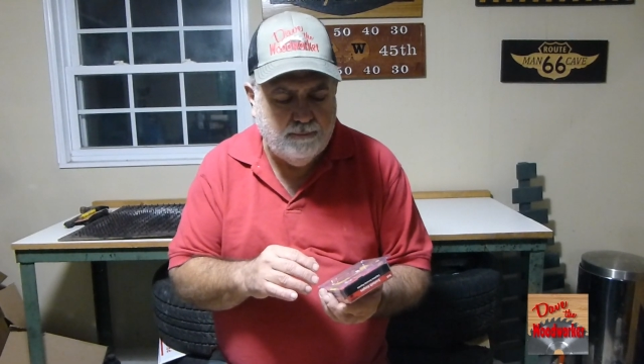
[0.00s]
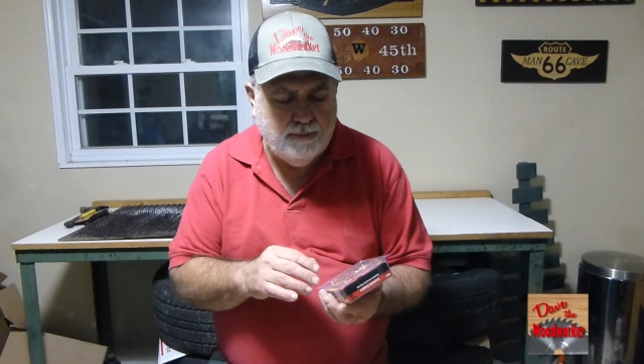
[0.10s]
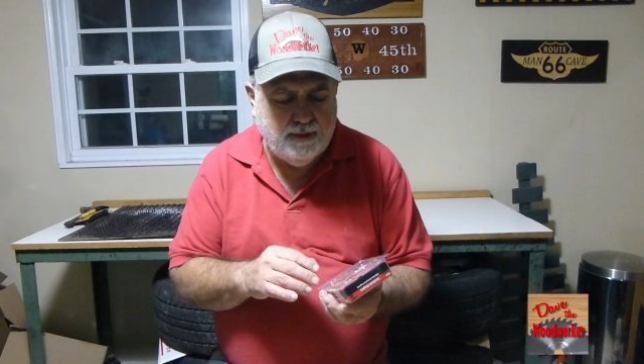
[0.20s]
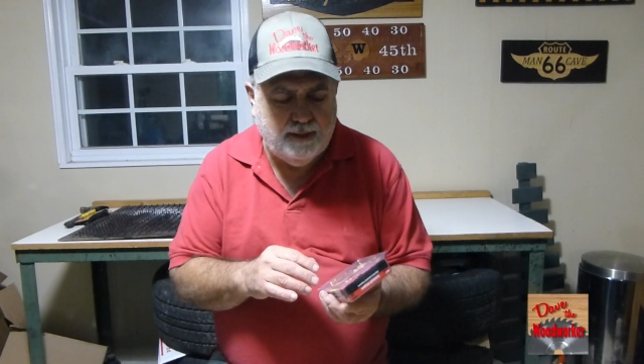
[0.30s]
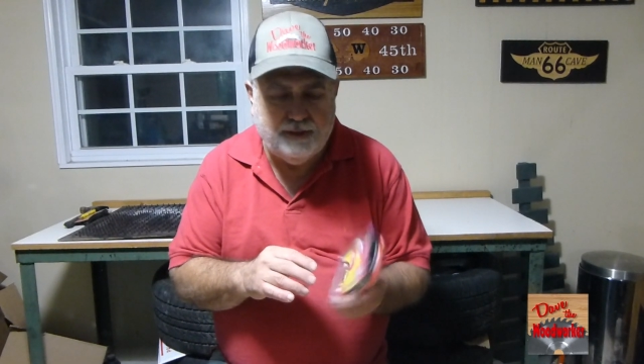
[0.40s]

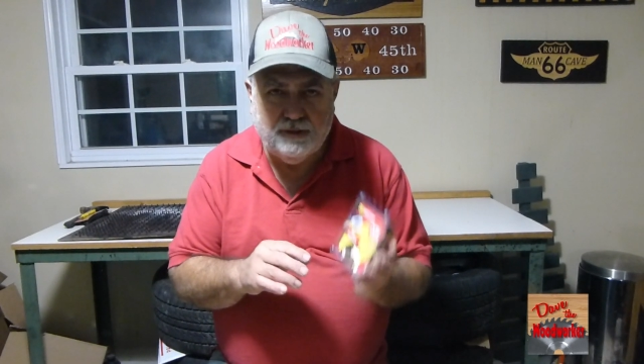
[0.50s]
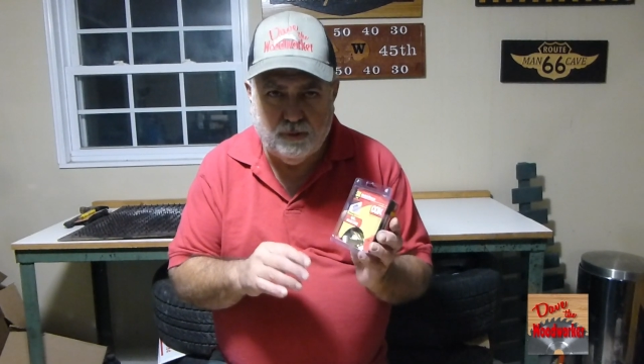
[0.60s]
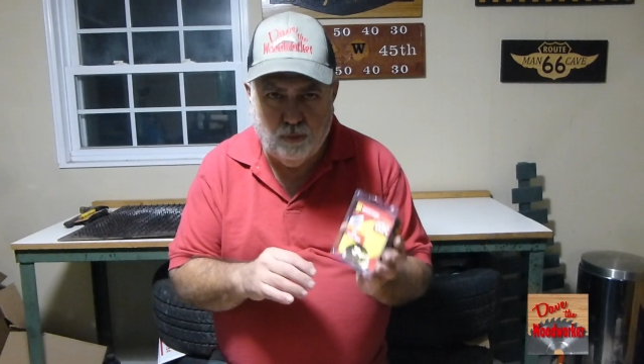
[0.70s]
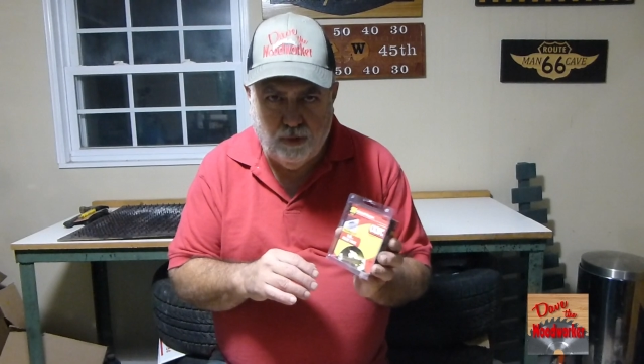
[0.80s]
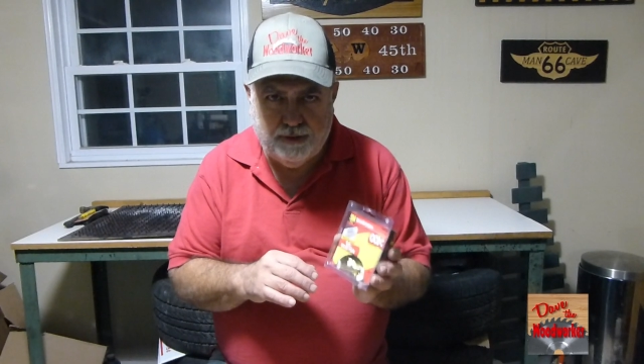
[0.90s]
But I
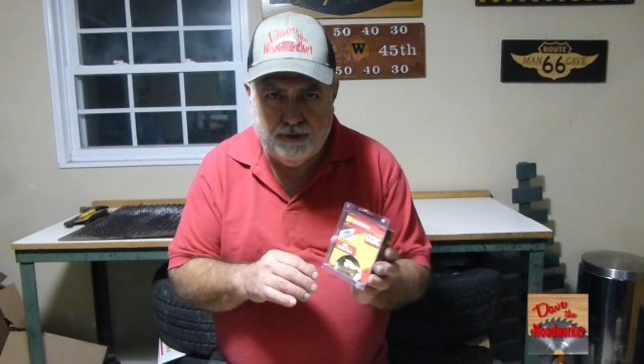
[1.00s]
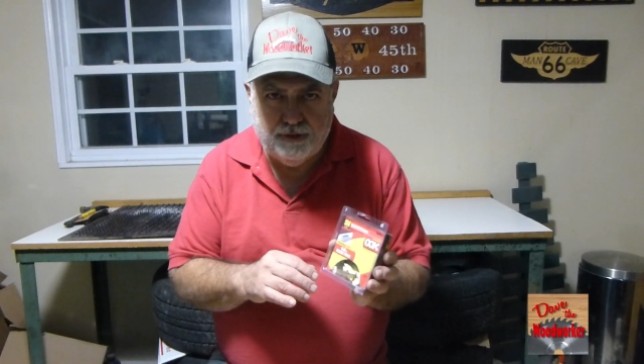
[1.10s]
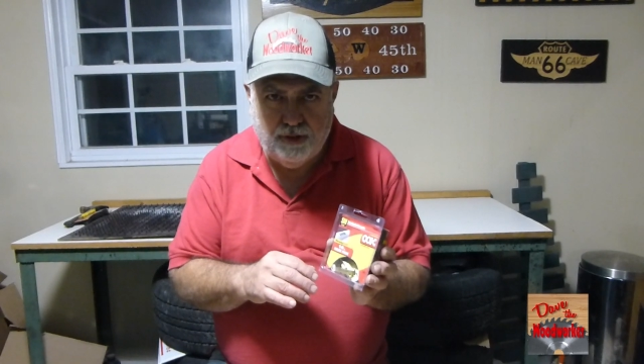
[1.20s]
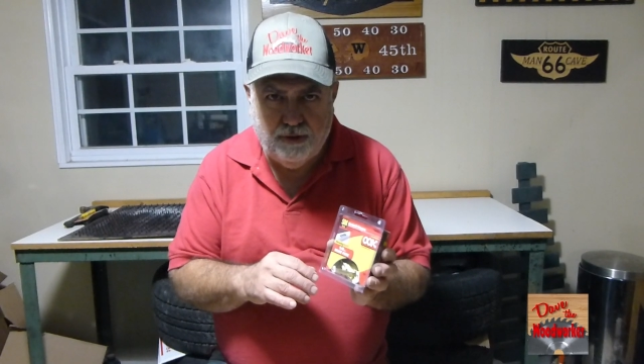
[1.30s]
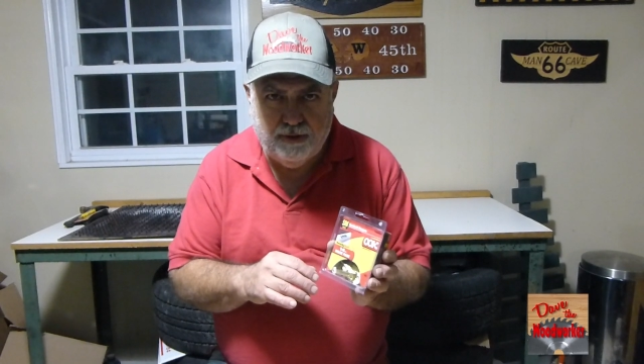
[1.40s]
just wanted to
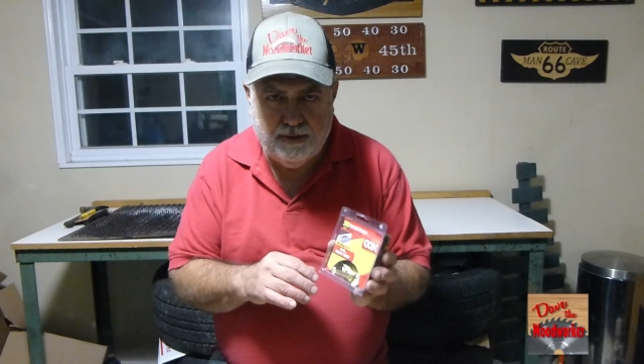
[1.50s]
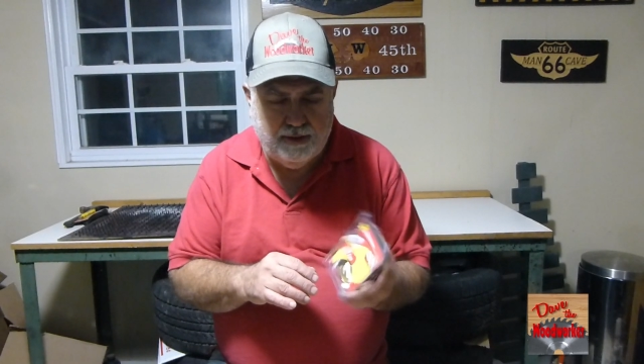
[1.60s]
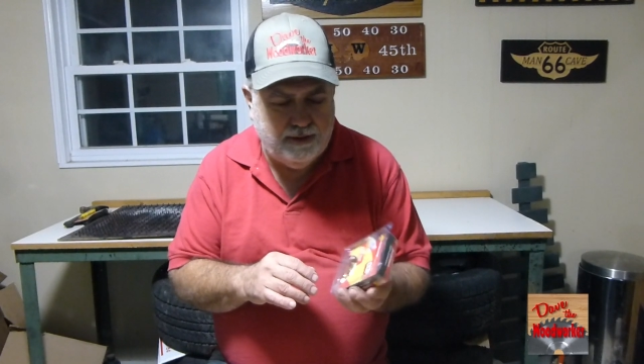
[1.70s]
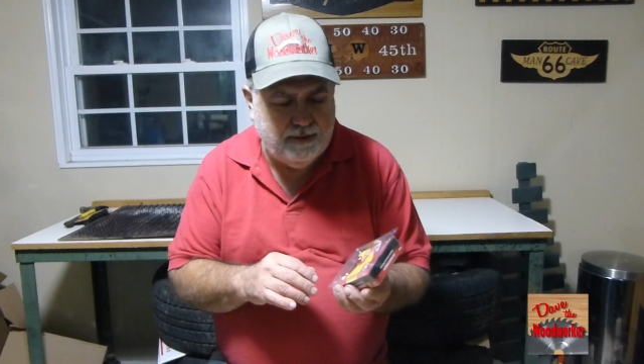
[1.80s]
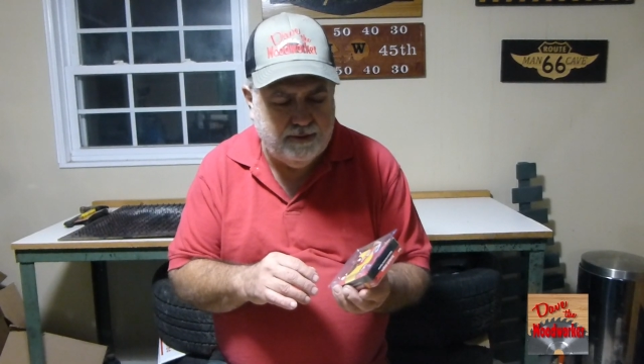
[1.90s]
show you
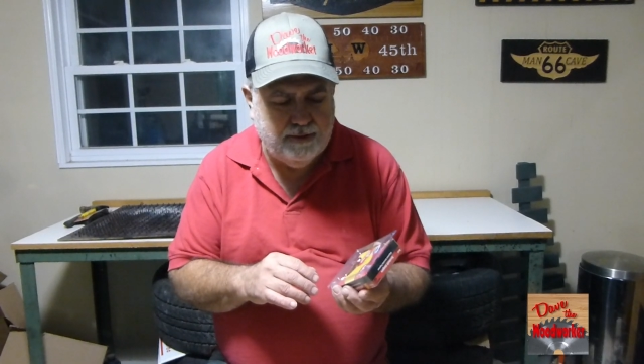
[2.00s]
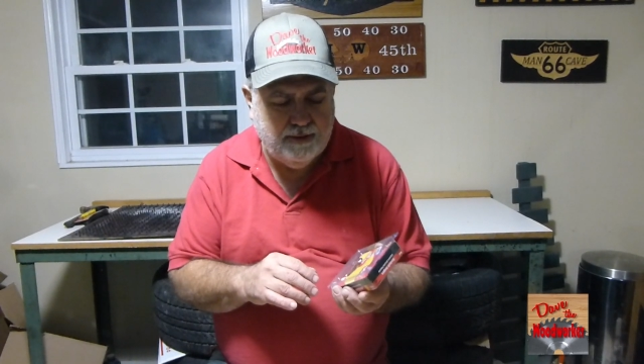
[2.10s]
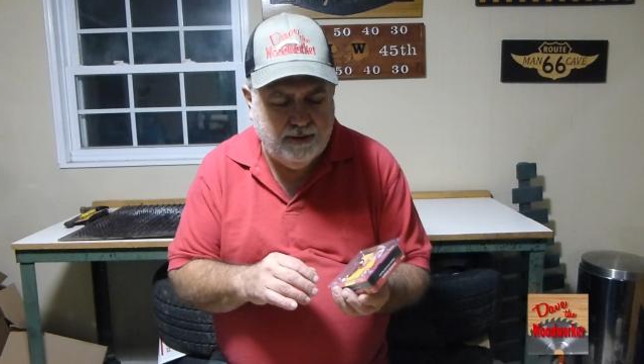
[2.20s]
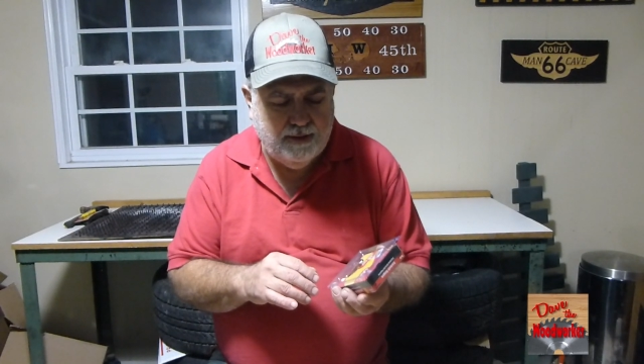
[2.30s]
these.